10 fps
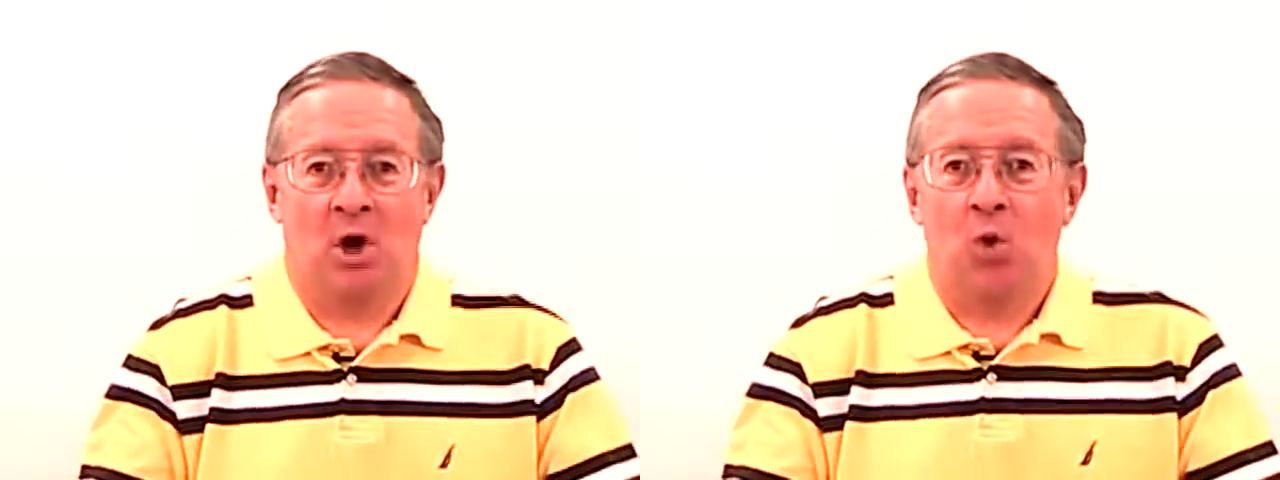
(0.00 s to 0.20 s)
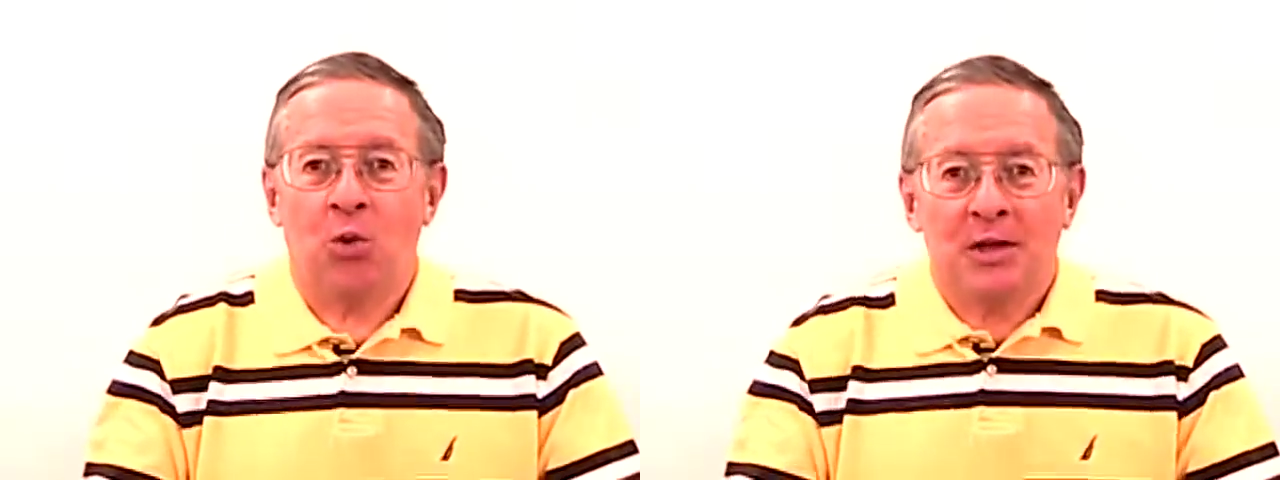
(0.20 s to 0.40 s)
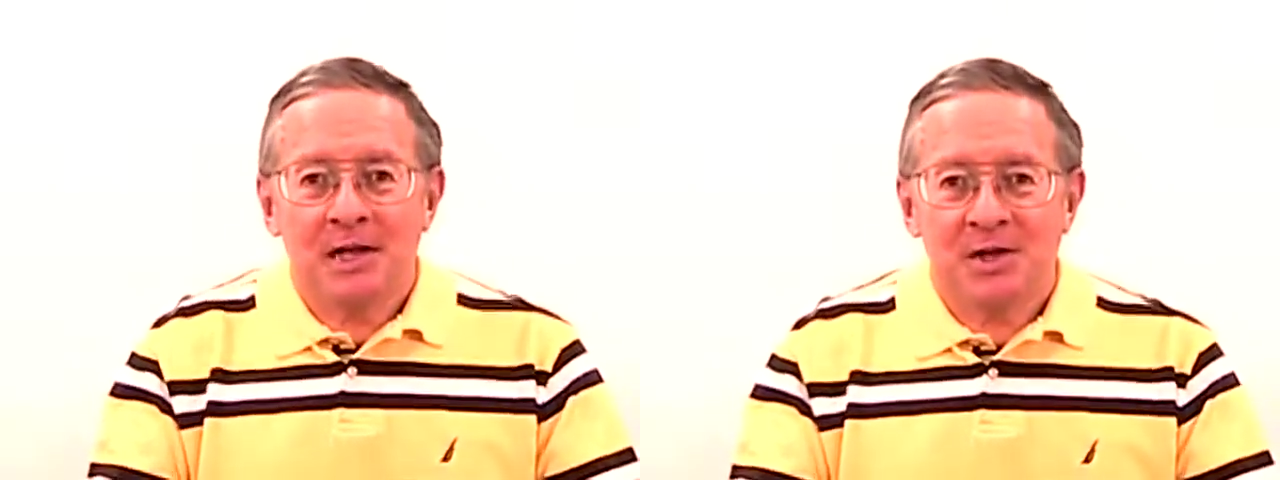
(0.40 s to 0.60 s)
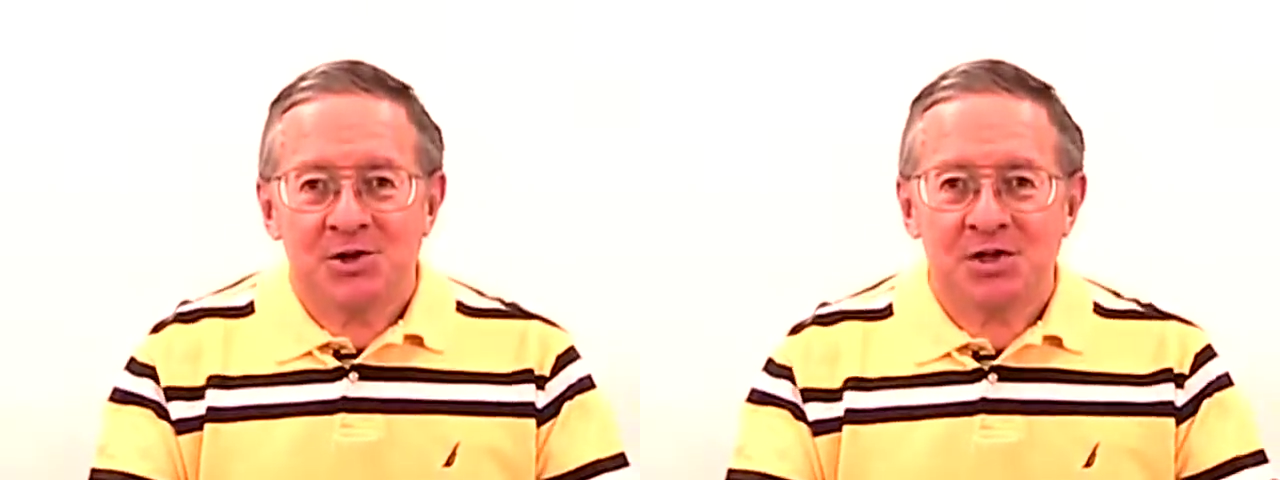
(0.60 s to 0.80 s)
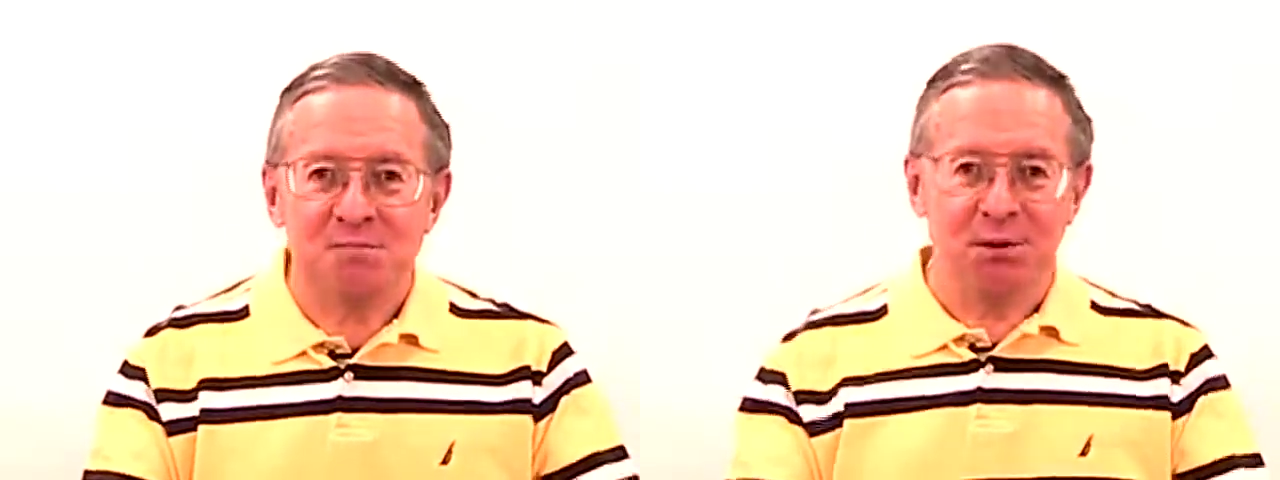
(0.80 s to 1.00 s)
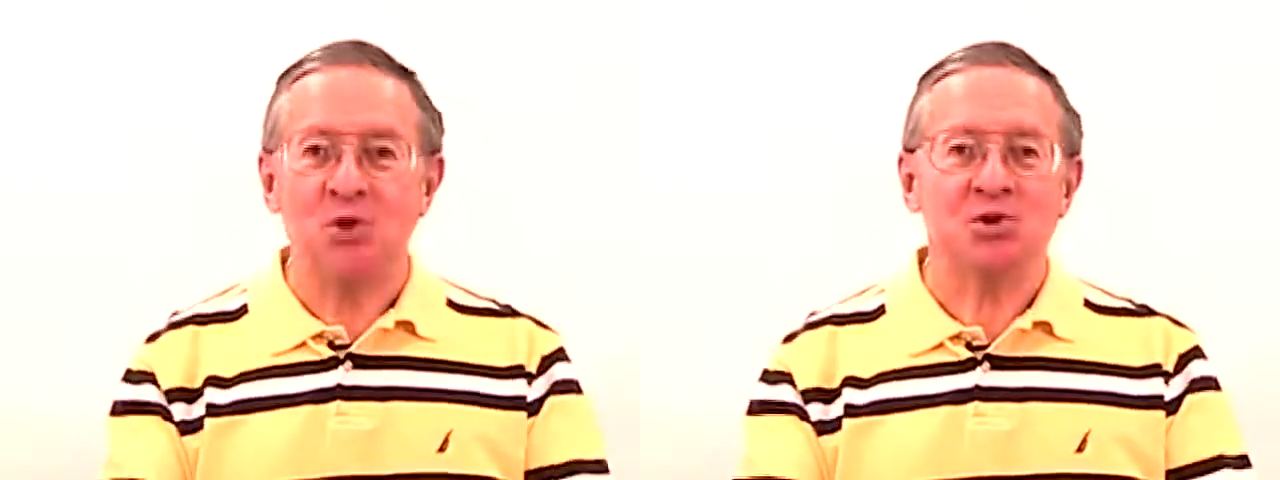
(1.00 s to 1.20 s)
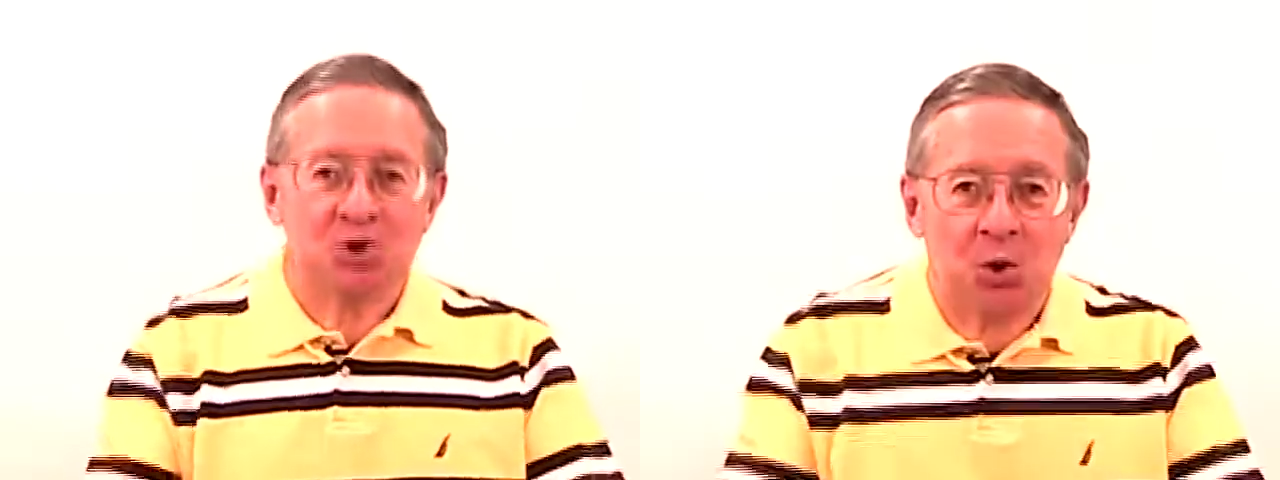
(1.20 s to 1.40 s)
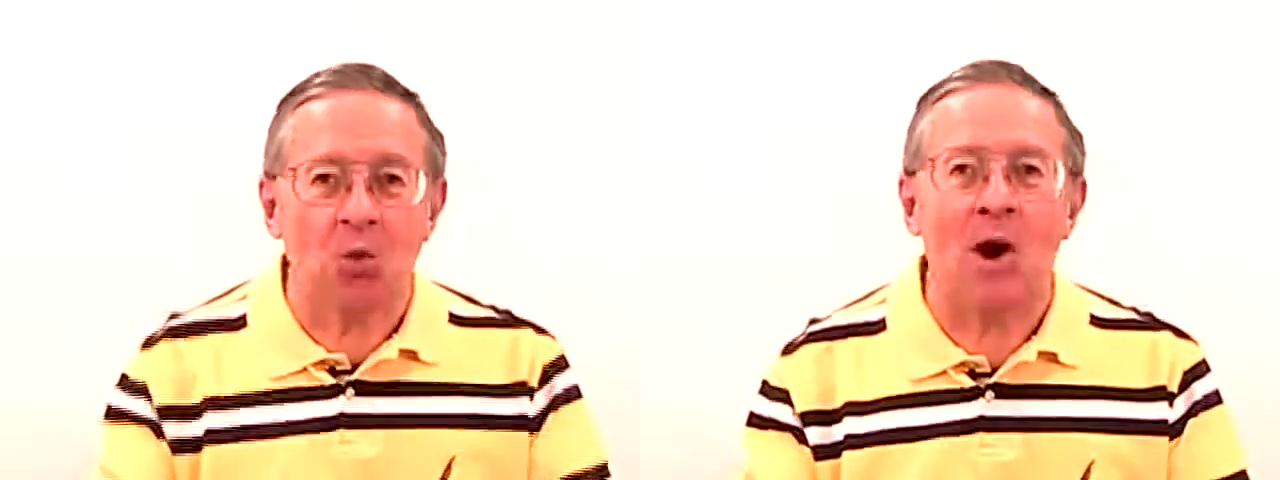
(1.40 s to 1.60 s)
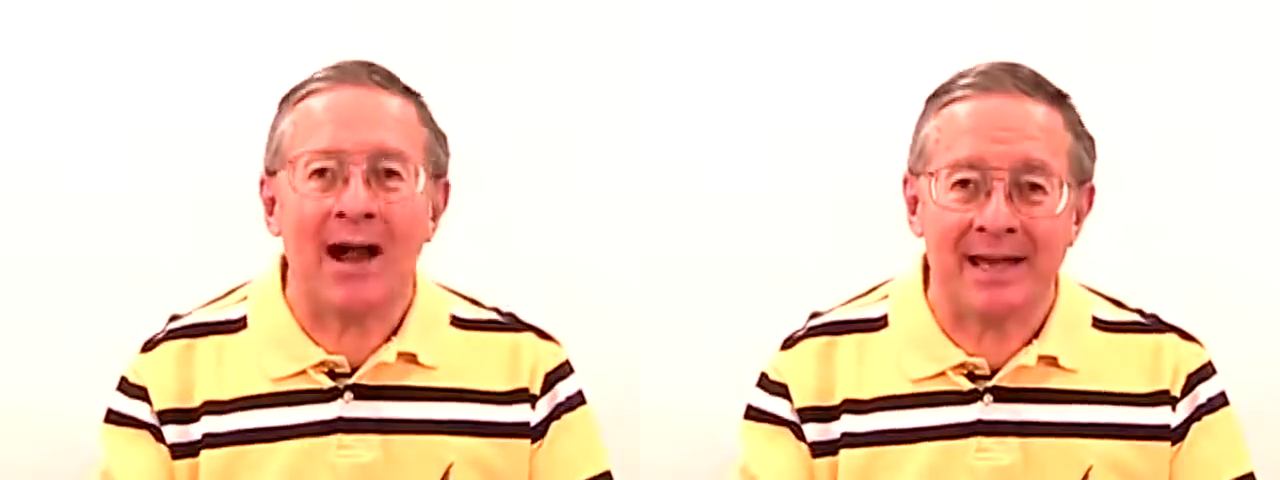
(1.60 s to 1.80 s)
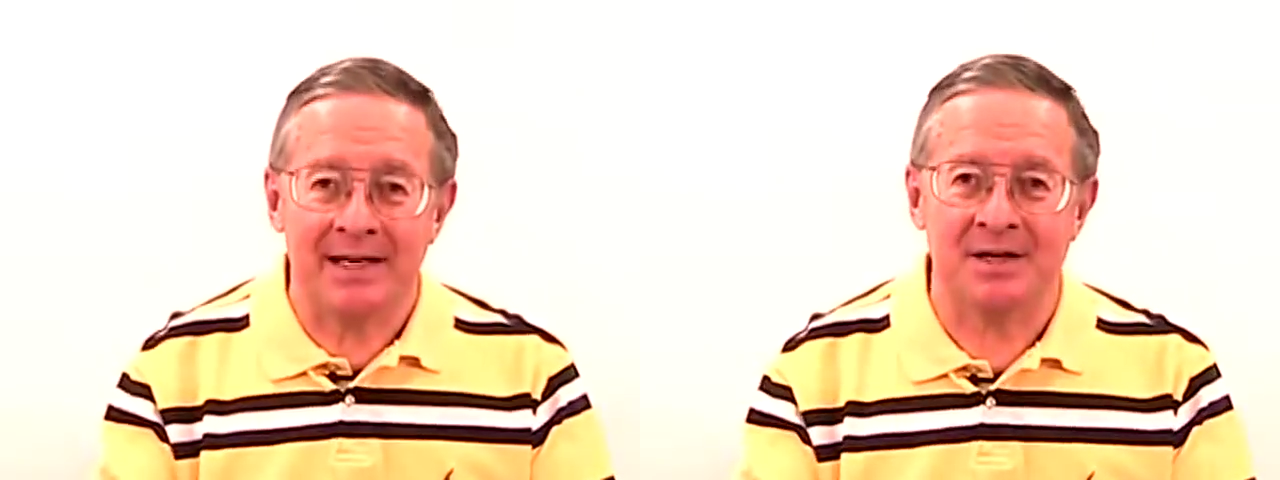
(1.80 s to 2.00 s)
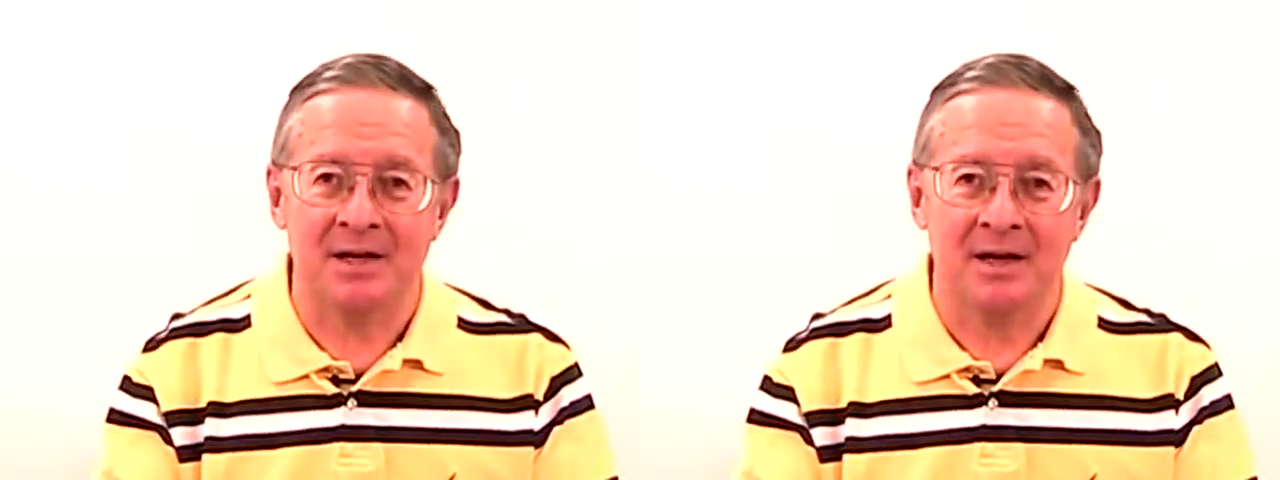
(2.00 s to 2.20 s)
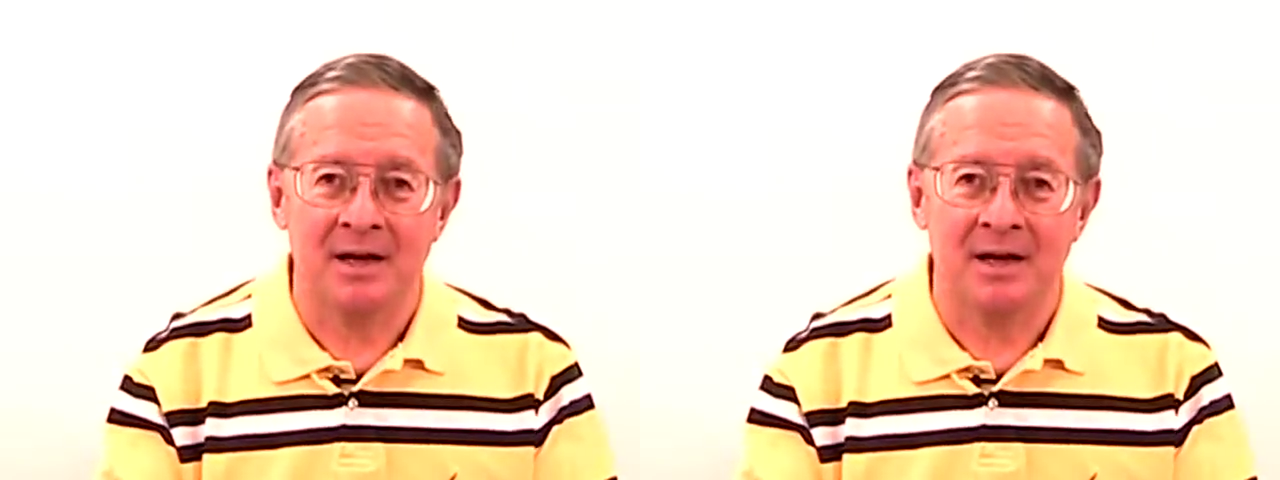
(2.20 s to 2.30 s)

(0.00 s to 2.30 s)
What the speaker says: a religious booster rocket.